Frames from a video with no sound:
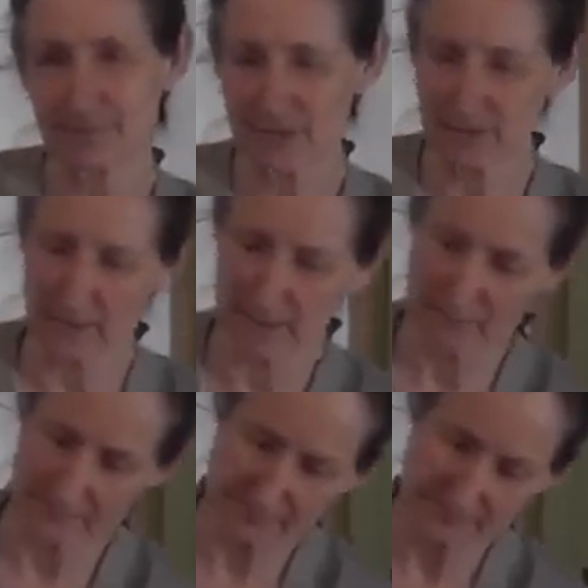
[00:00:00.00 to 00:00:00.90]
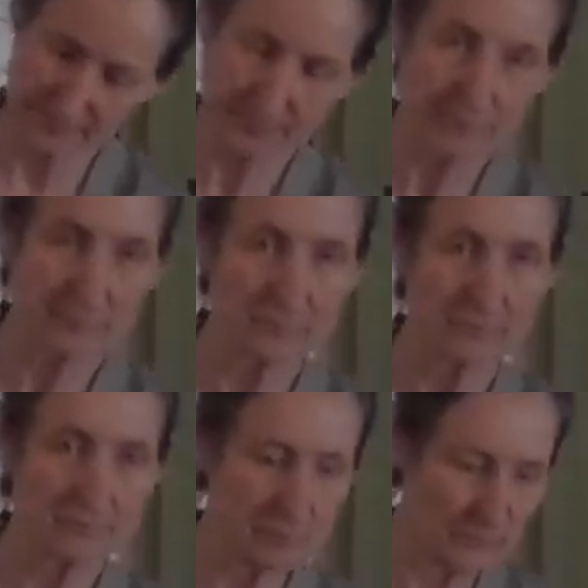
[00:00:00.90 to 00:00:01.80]
to
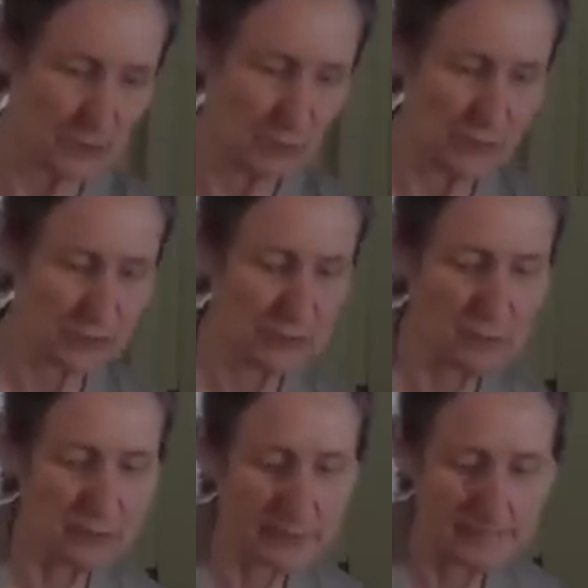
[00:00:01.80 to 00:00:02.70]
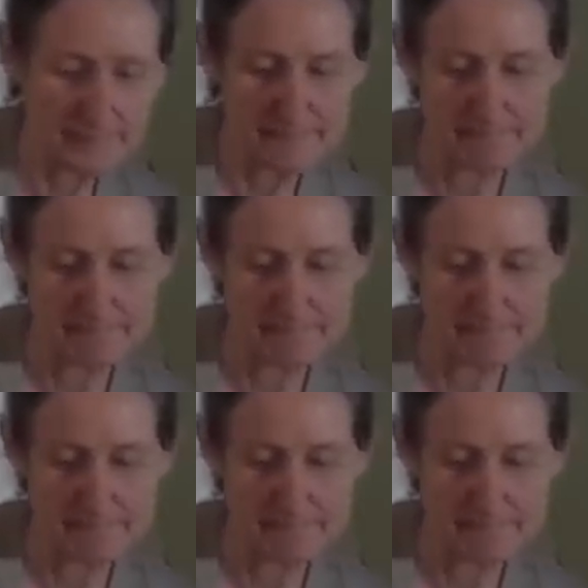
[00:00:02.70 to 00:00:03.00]
what you want it.